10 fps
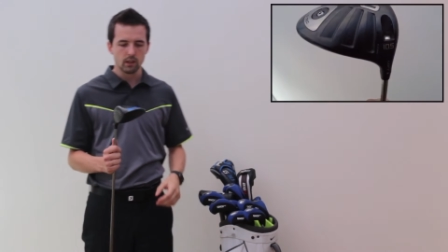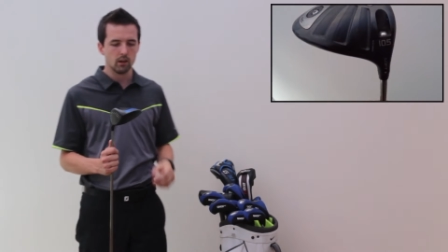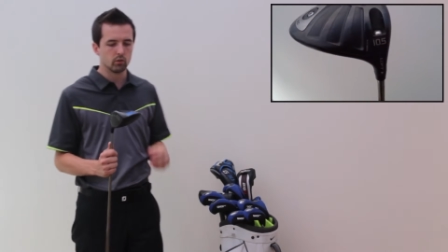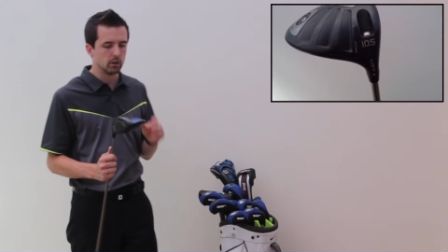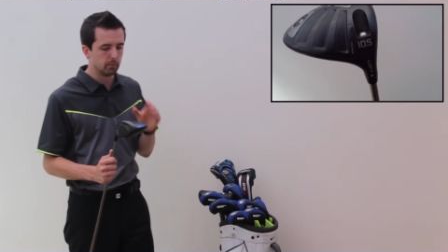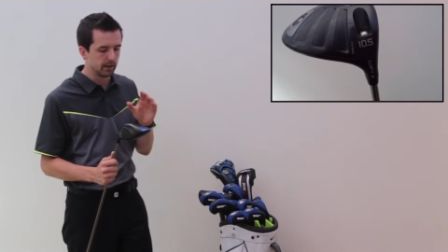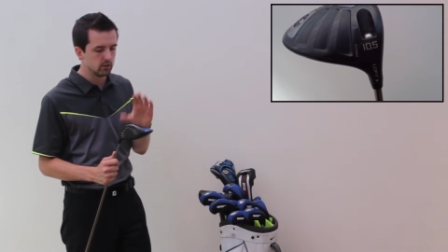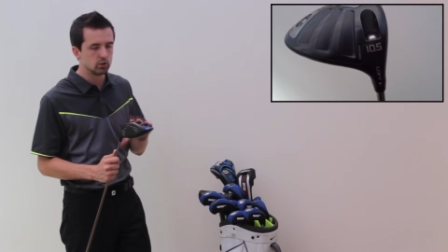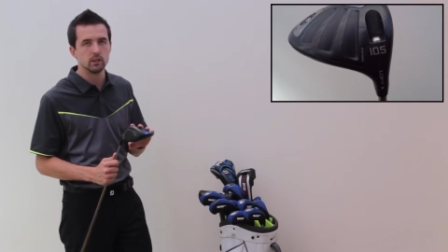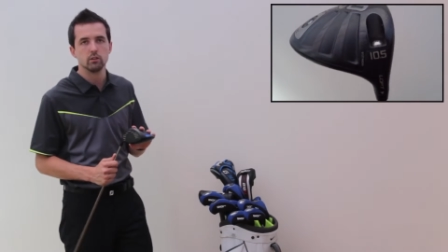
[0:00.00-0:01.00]
I've got the
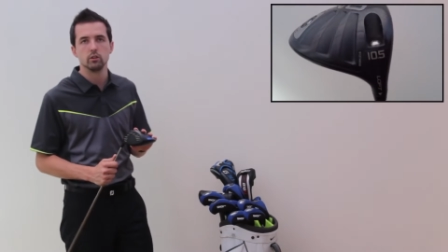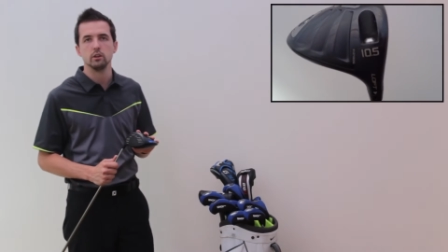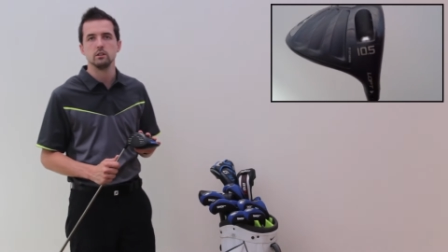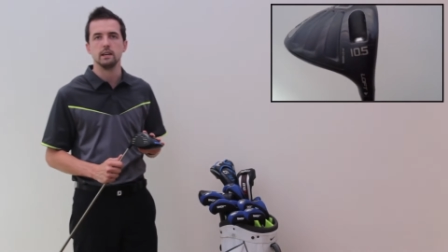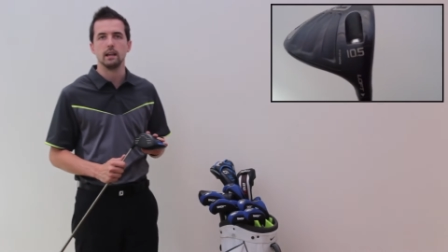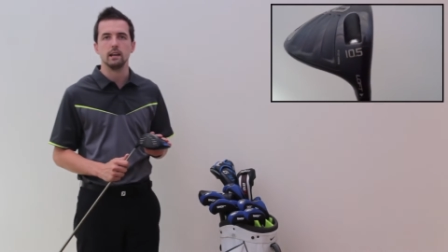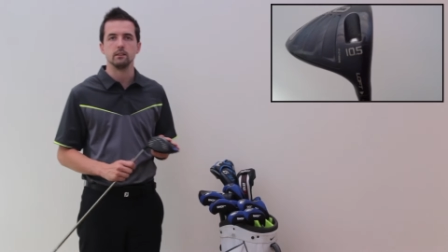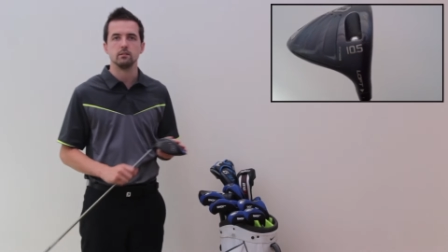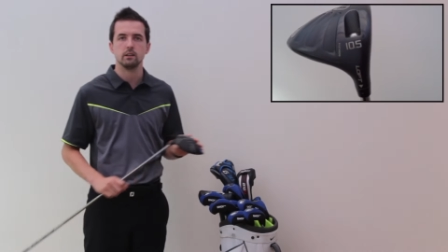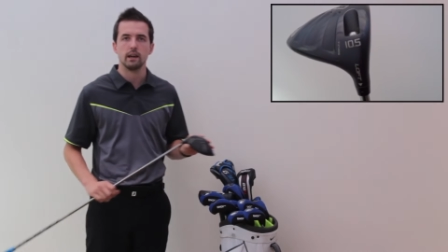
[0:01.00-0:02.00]
Ping G thirty L
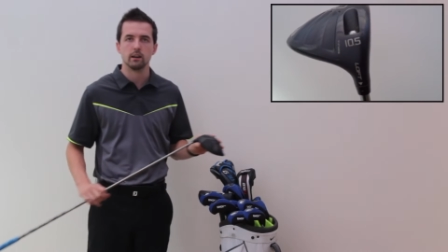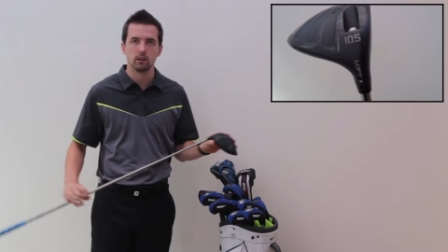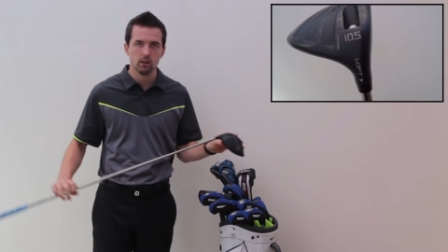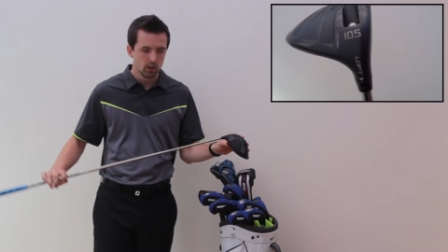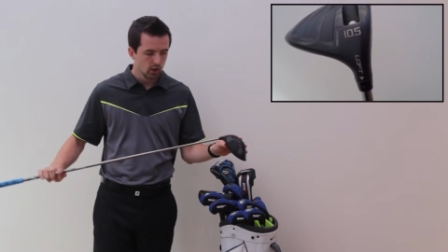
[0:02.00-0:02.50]
S Tech.